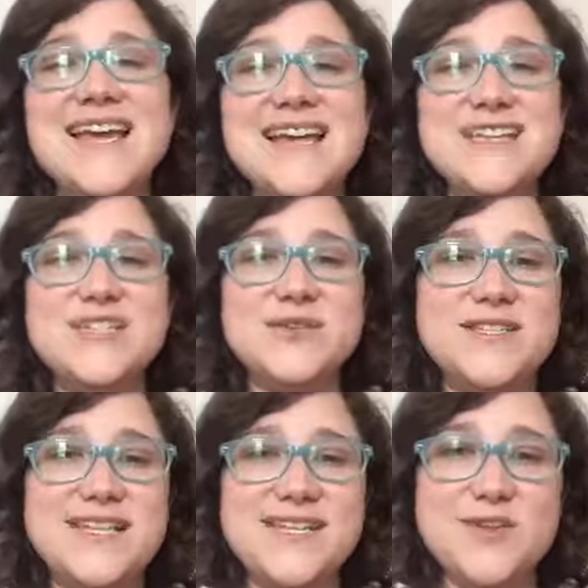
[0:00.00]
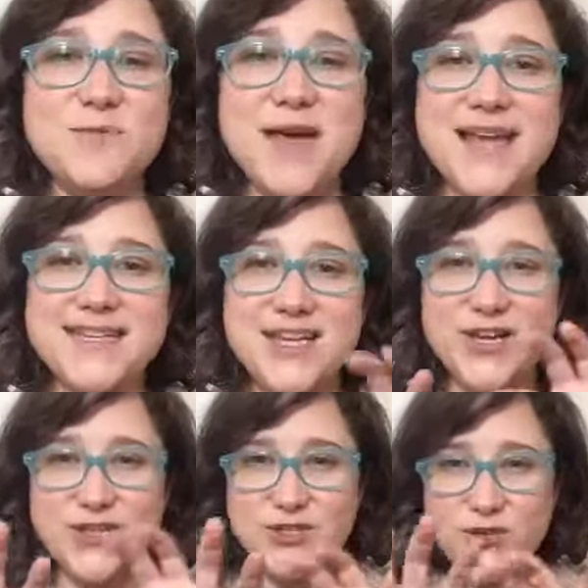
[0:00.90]
So seeds are meant
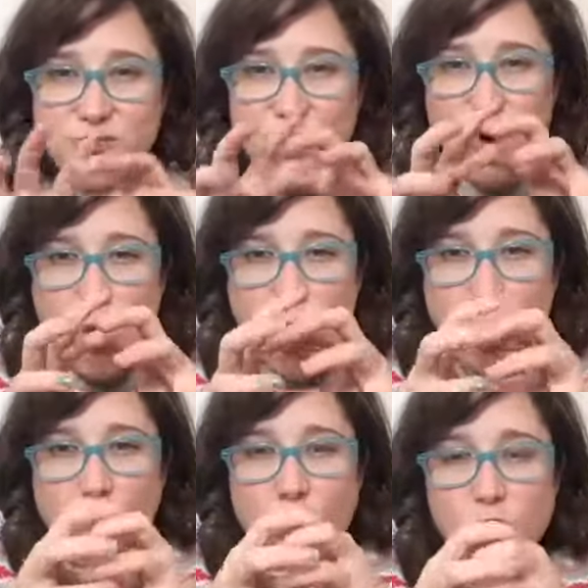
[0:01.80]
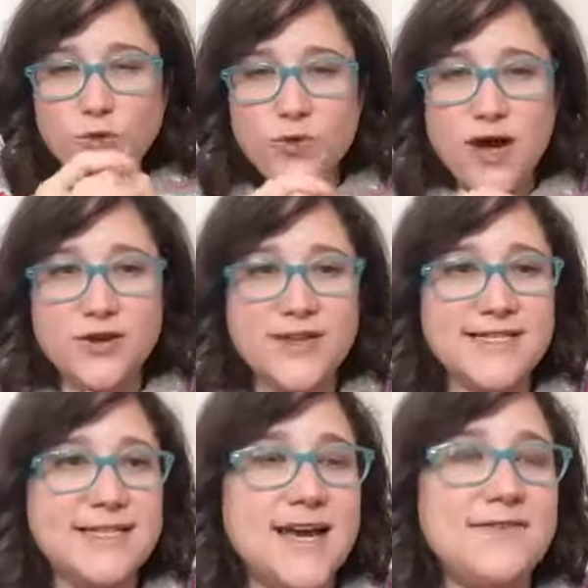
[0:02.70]
to hold water
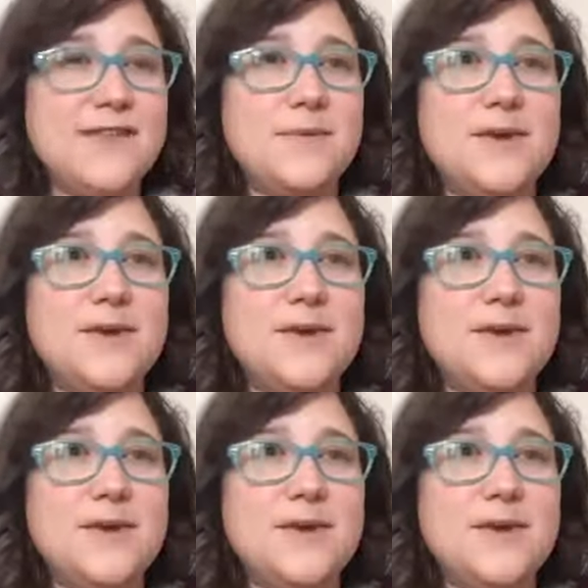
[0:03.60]
inside of them.